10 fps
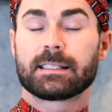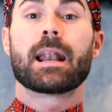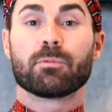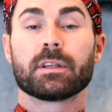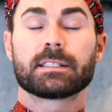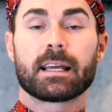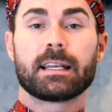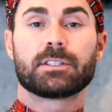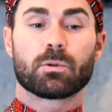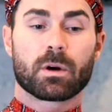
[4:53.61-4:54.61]
And I'm really
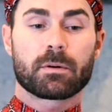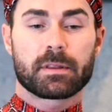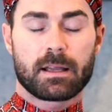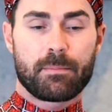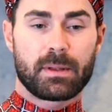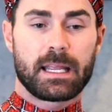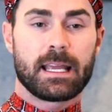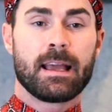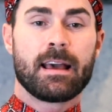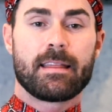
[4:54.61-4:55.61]
excited to work with a
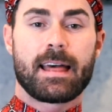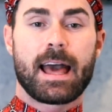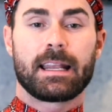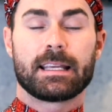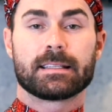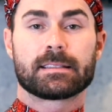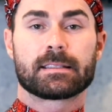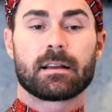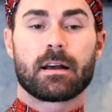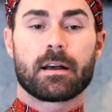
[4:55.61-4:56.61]
company that
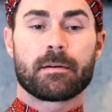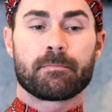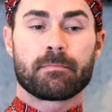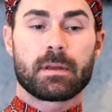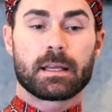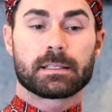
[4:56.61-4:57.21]
is, um,